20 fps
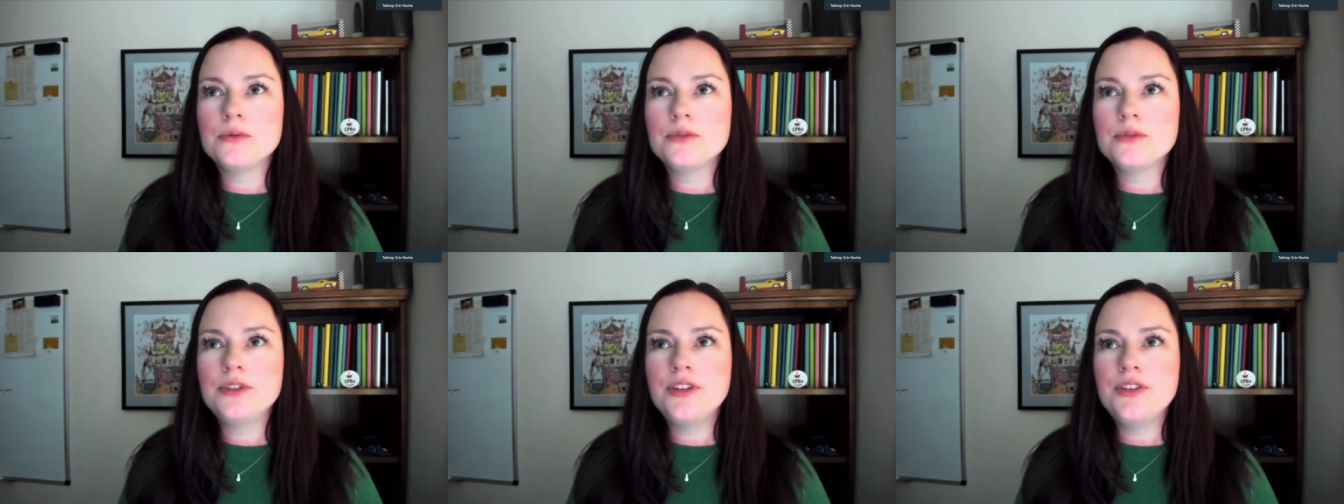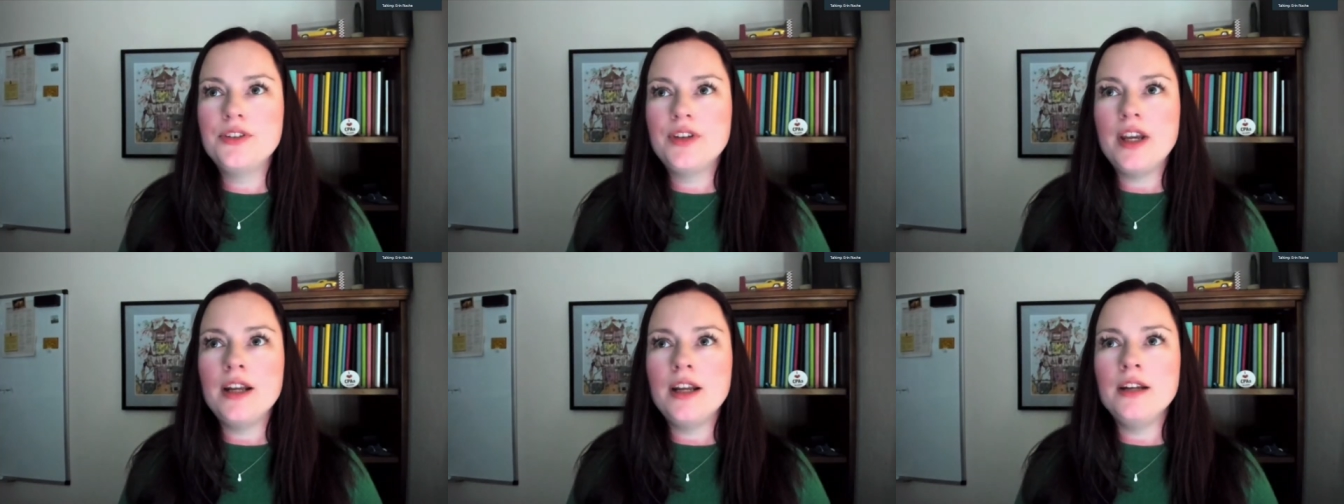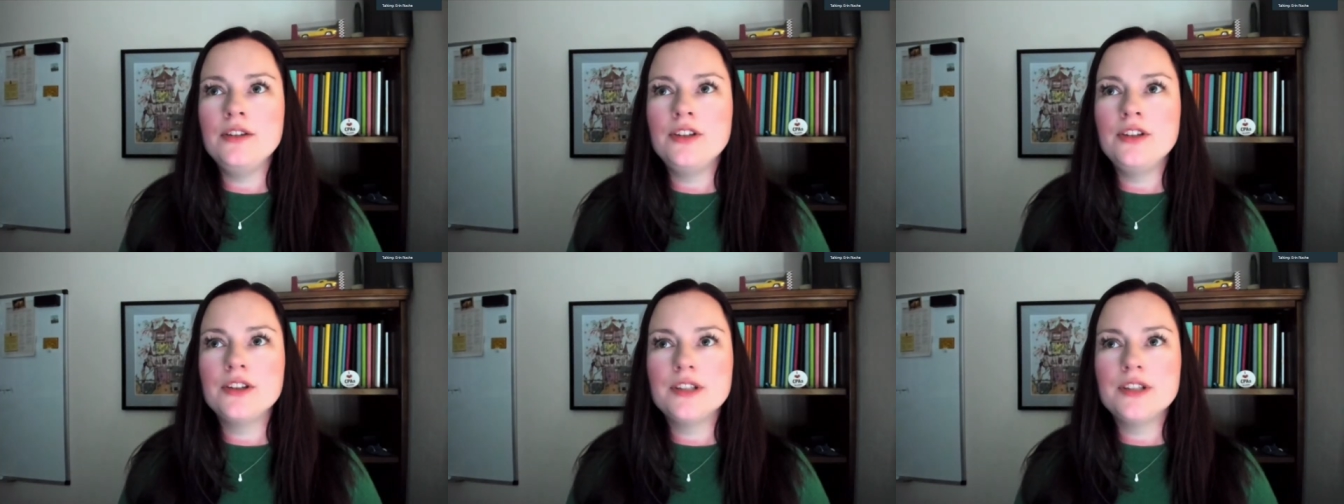
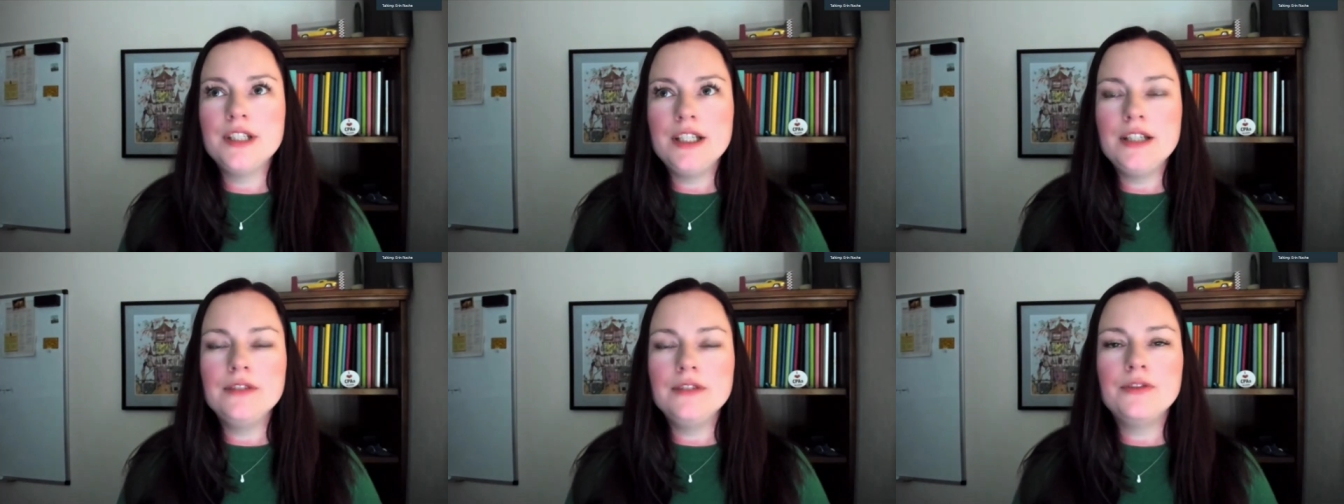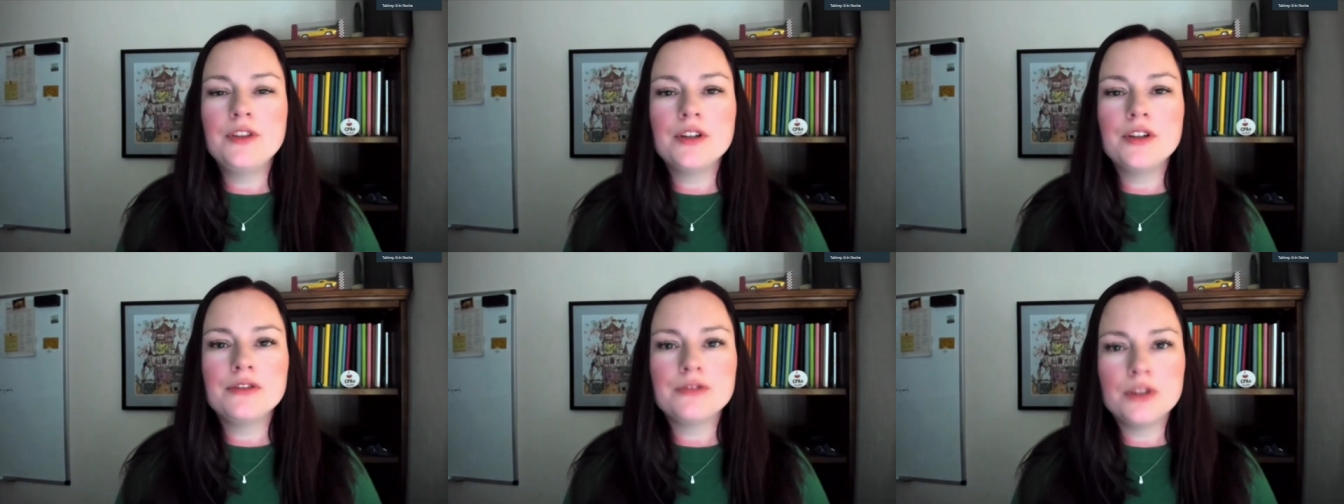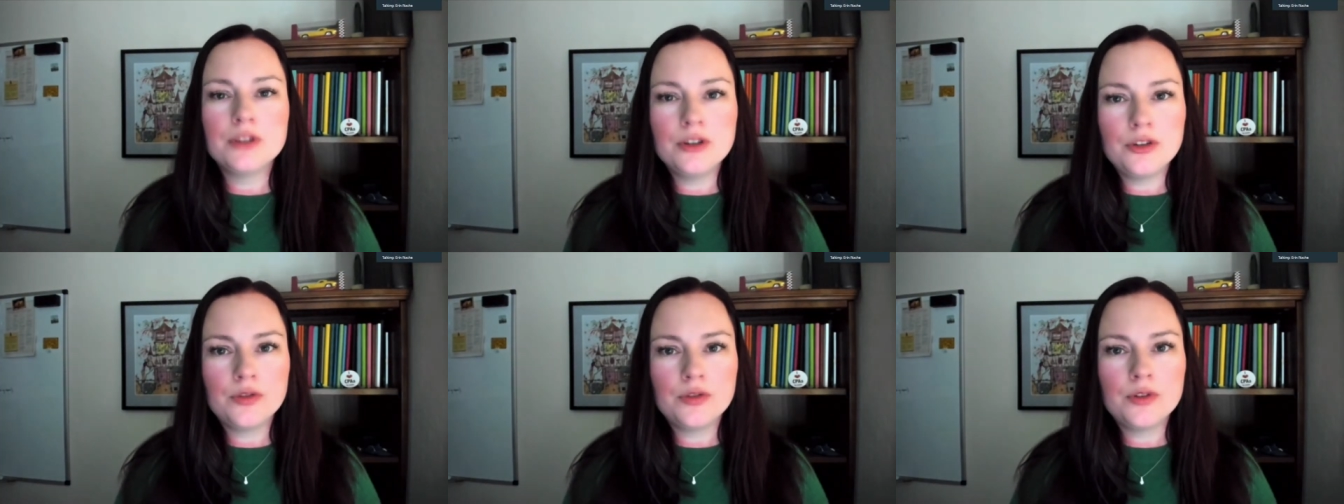decided to leave the
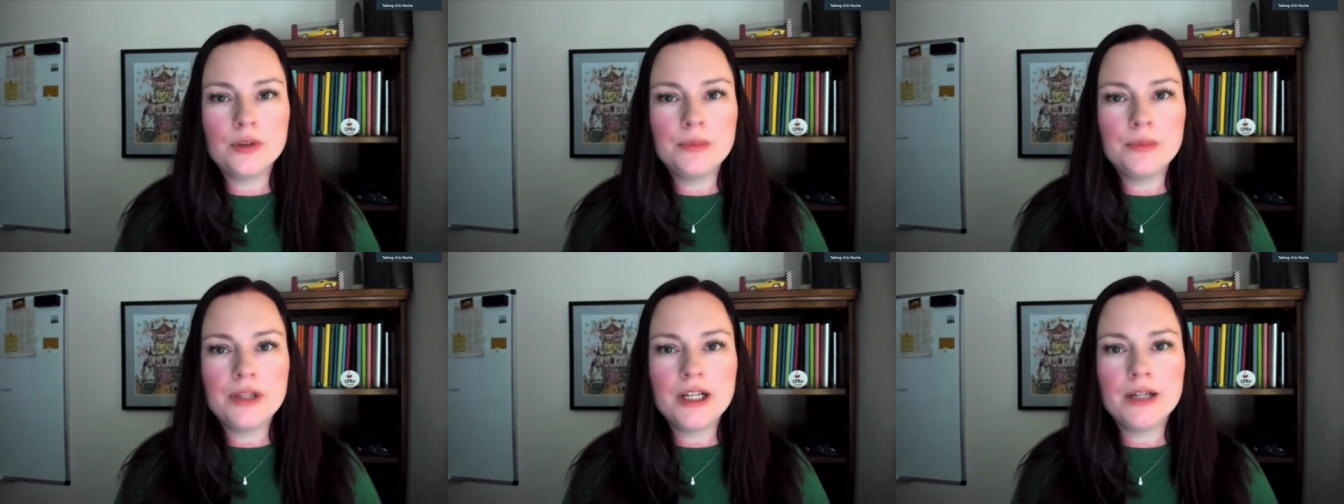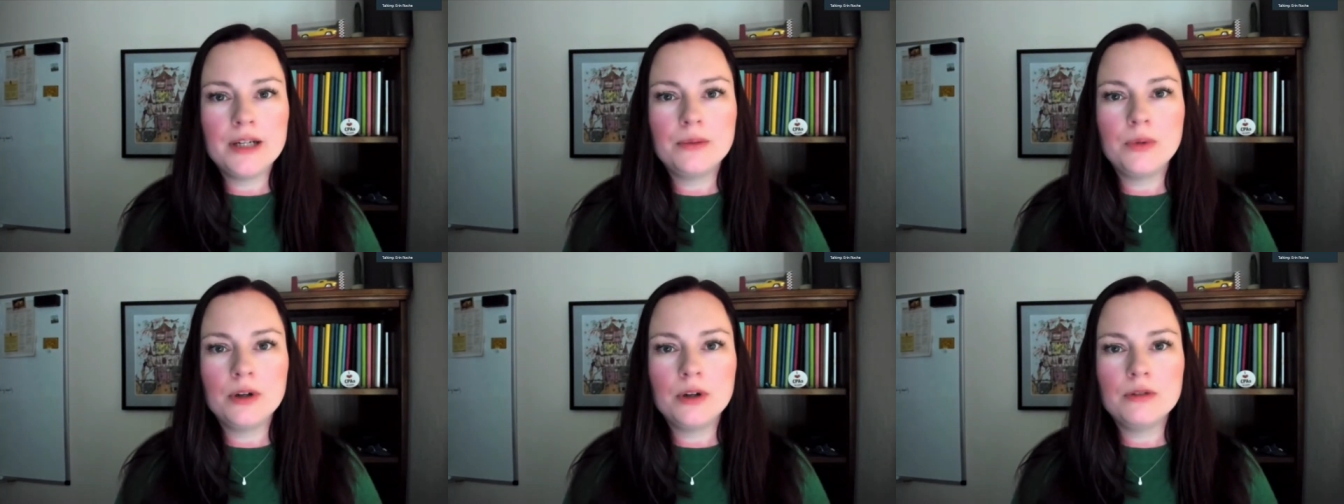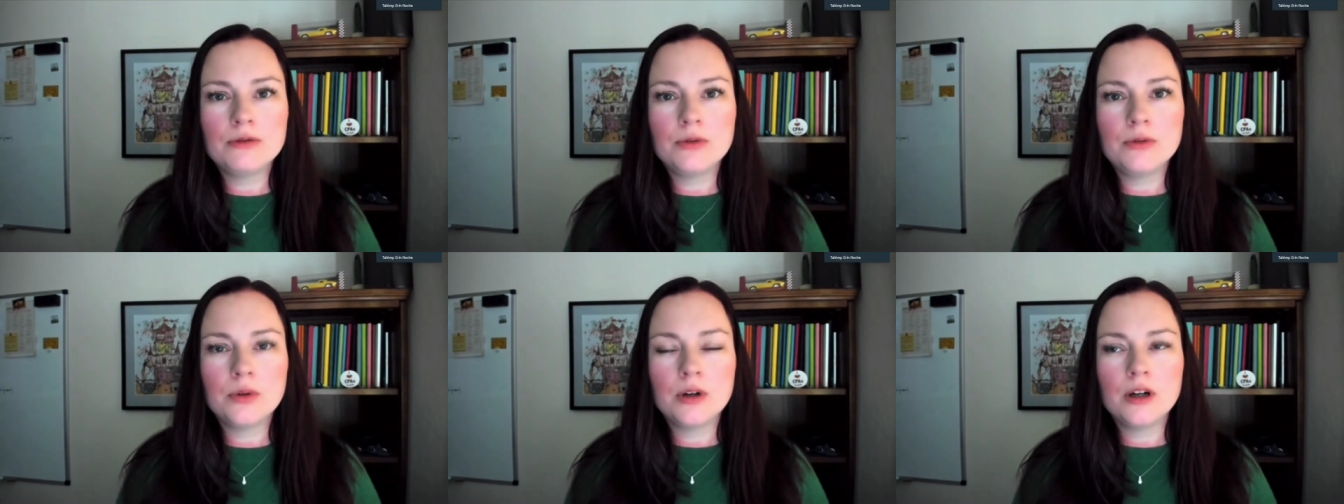first firm that I worked
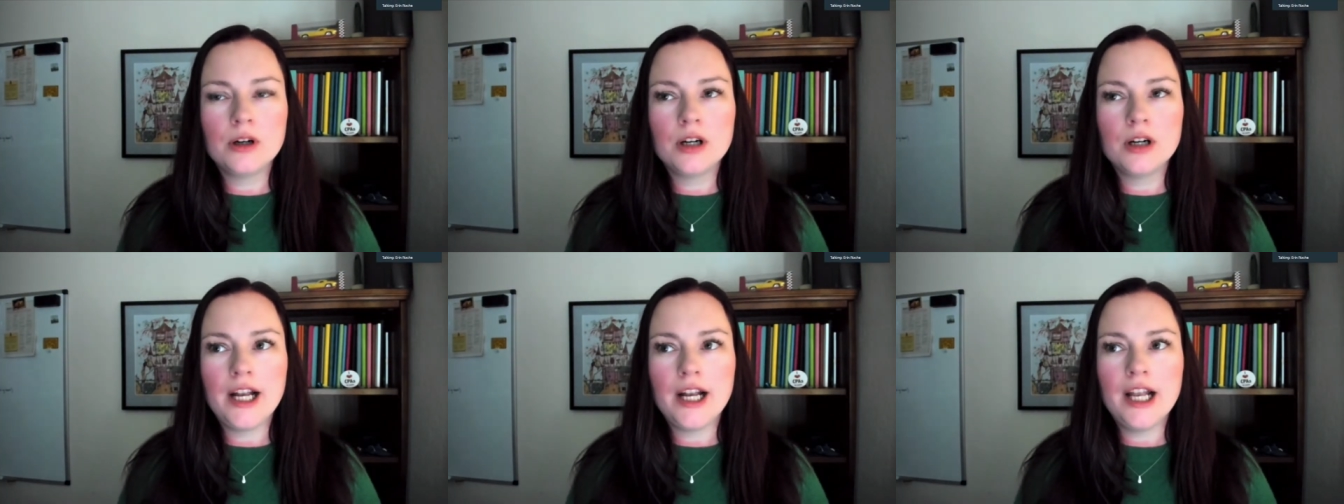for, I